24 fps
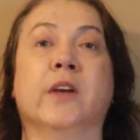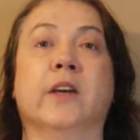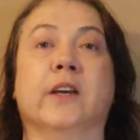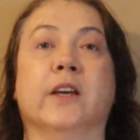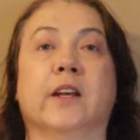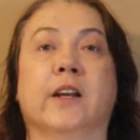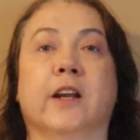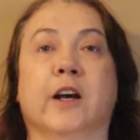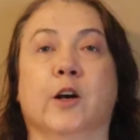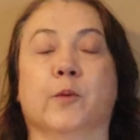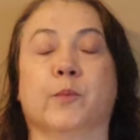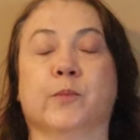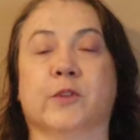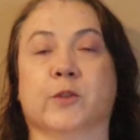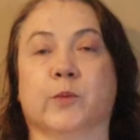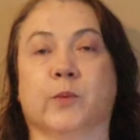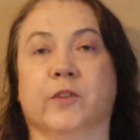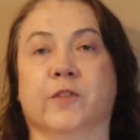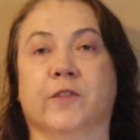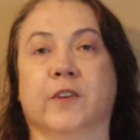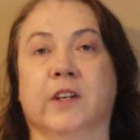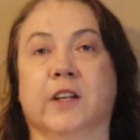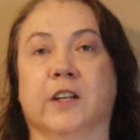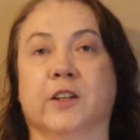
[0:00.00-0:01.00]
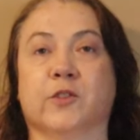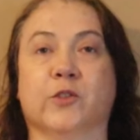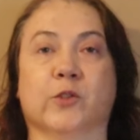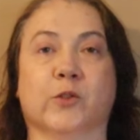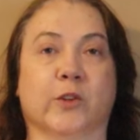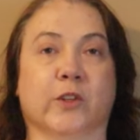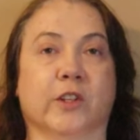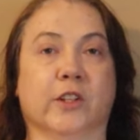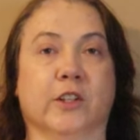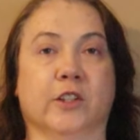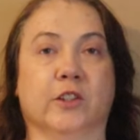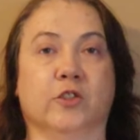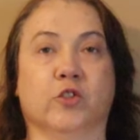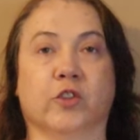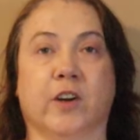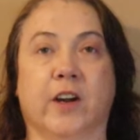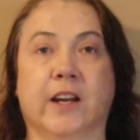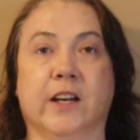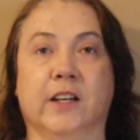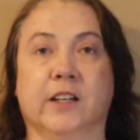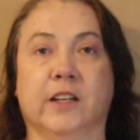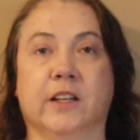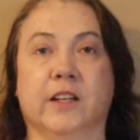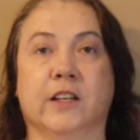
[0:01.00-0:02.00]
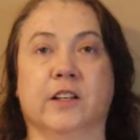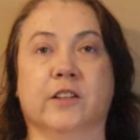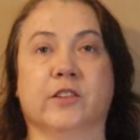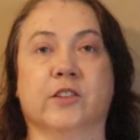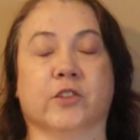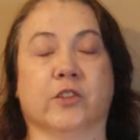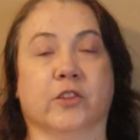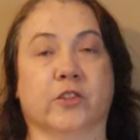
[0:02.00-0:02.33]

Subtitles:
It helps with any sort of dryness